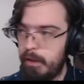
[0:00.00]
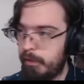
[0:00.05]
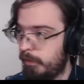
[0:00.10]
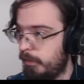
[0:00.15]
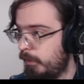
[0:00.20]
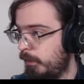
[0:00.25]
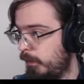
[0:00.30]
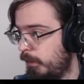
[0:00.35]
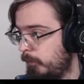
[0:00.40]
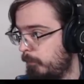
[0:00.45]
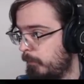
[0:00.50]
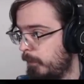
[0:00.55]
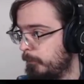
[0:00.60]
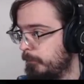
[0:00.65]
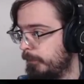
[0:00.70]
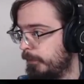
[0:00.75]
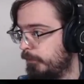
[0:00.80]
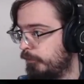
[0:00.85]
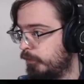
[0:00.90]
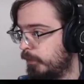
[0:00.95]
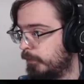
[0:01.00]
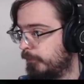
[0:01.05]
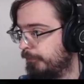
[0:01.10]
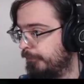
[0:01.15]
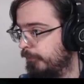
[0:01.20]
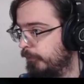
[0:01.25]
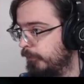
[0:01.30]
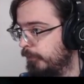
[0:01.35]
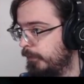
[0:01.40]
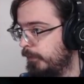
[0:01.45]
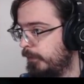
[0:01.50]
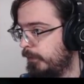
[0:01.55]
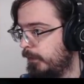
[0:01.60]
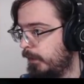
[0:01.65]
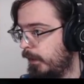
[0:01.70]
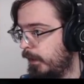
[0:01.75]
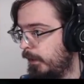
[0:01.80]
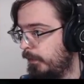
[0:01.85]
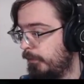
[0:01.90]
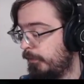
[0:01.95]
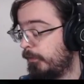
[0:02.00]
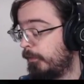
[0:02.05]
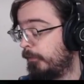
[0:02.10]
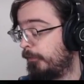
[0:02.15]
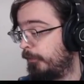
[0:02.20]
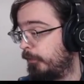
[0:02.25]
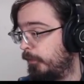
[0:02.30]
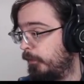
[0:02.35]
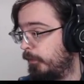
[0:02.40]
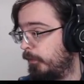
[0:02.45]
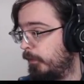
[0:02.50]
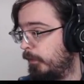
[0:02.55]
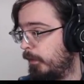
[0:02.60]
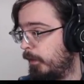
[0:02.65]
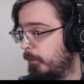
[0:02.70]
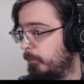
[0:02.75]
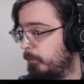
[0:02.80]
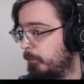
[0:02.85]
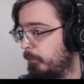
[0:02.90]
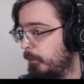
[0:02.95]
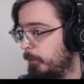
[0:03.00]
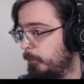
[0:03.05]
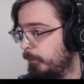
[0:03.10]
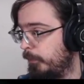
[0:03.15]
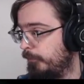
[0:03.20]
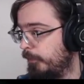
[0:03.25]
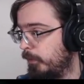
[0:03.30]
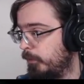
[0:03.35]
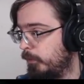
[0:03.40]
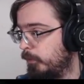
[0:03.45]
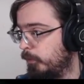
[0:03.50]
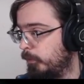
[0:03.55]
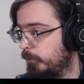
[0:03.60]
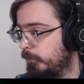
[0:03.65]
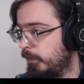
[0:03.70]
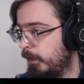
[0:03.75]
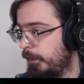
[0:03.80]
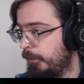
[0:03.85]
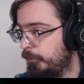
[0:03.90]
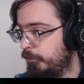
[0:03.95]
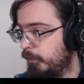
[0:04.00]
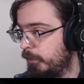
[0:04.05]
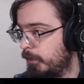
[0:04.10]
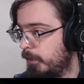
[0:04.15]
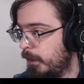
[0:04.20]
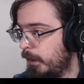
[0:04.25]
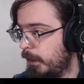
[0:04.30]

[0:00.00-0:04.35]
the memory address for it, this is for a memory value called danger.